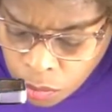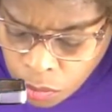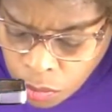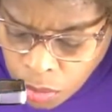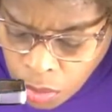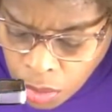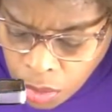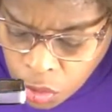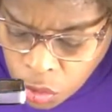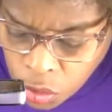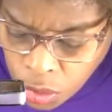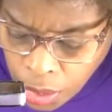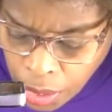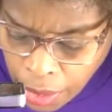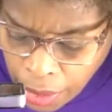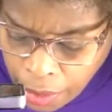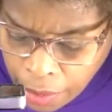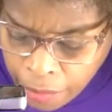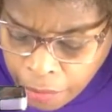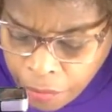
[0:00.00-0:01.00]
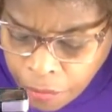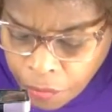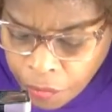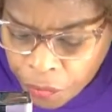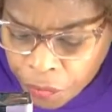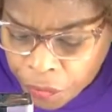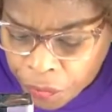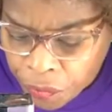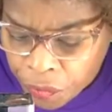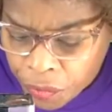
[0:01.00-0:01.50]
that you have.
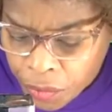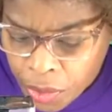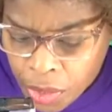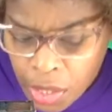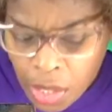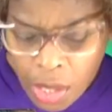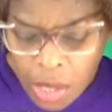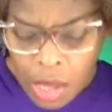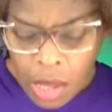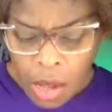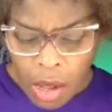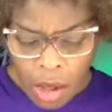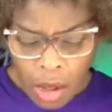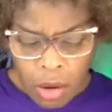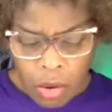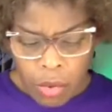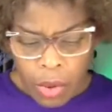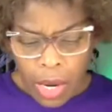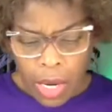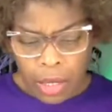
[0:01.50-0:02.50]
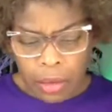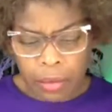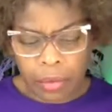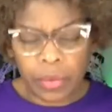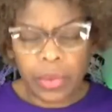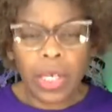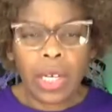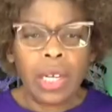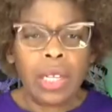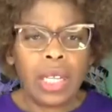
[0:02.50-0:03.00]
All right.
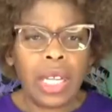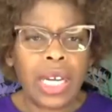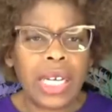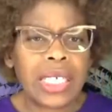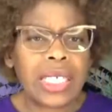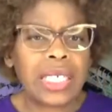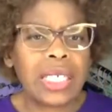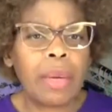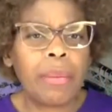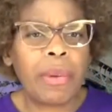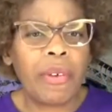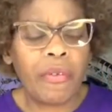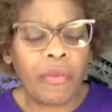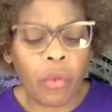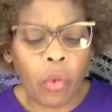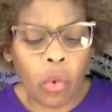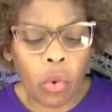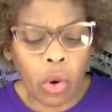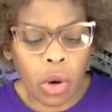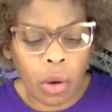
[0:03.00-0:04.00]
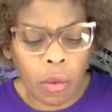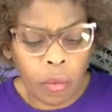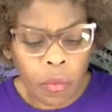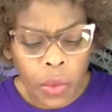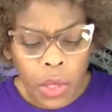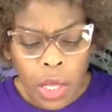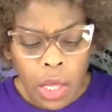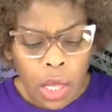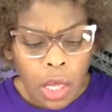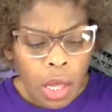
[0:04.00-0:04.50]
Like I said before,
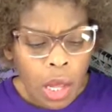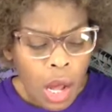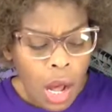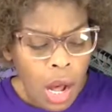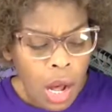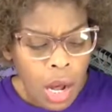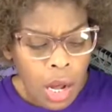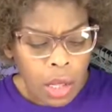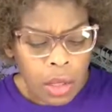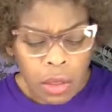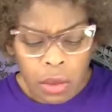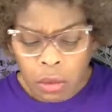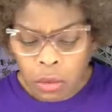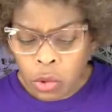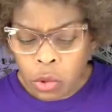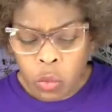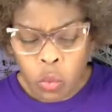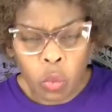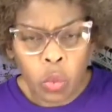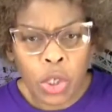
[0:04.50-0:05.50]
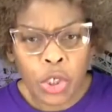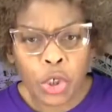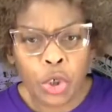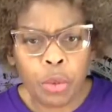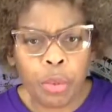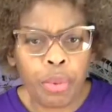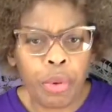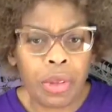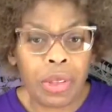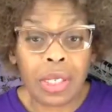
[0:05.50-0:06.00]
once you
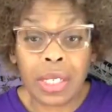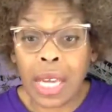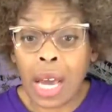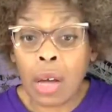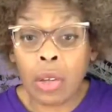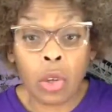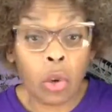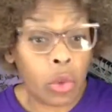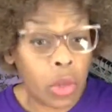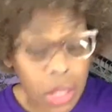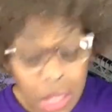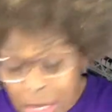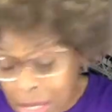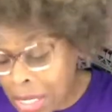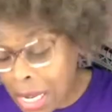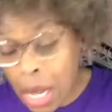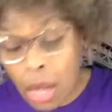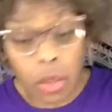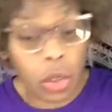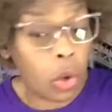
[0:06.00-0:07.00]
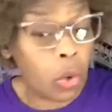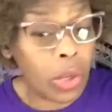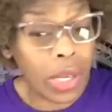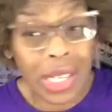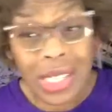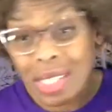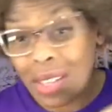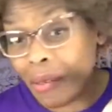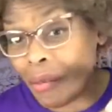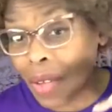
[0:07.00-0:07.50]
print the download, this download
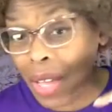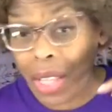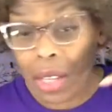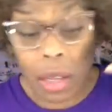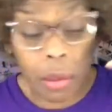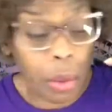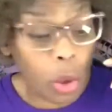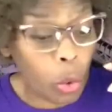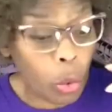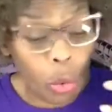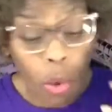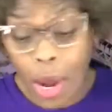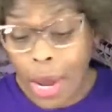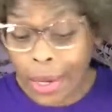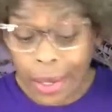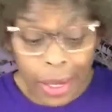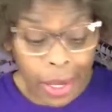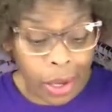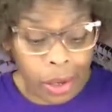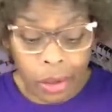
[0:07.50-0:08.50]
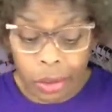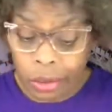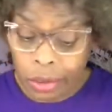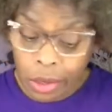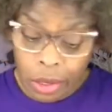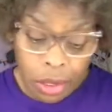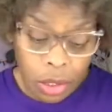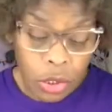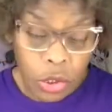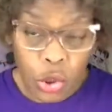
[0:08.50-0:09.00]
is available right now.
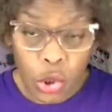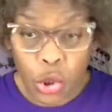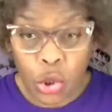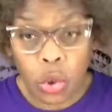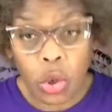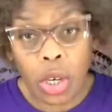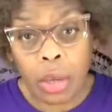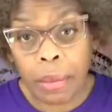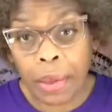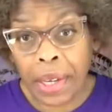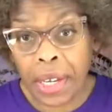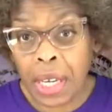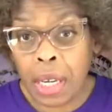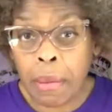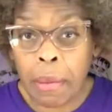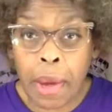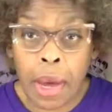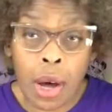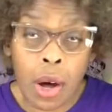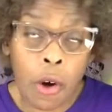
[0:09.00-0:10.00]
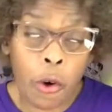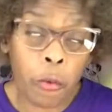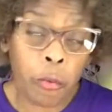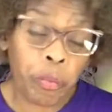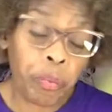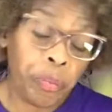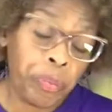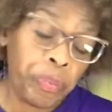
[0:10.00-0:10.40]
Join my email,